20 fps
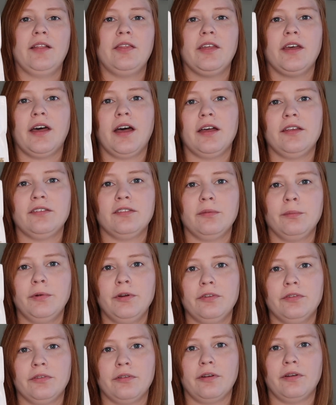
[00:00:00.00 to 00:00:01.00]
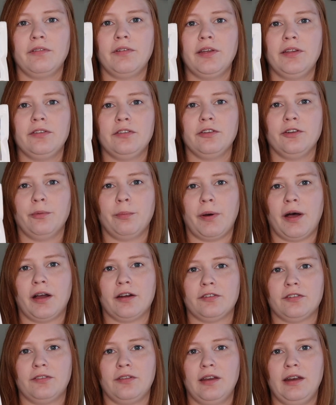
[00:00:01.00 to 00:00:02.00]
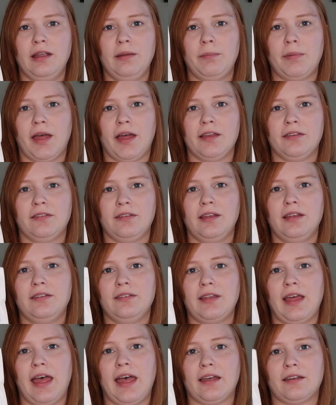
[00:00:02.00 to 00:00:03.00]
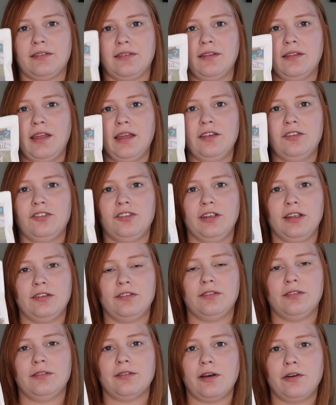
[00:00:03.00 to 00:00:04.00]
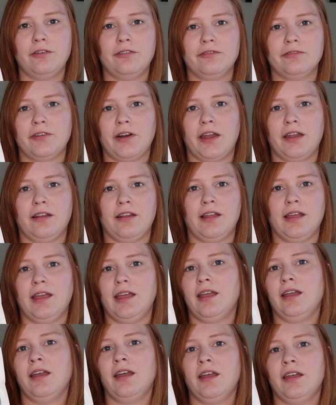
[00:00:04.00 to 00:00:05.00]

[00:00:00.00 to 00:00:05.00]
The customer service through Posh City Pets is excellent. She's so friendly,